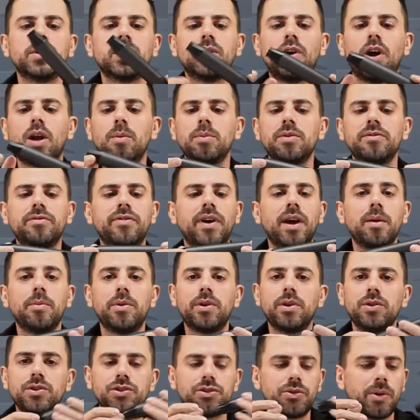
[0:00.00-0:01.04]
carbon
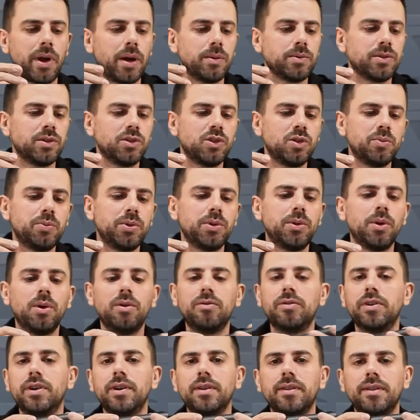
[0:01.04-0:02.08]
fiber shroud to put
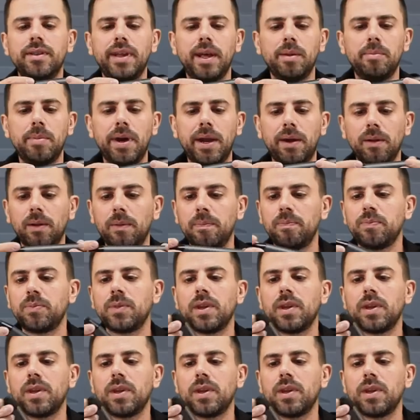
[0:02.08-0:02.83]
over that barrel.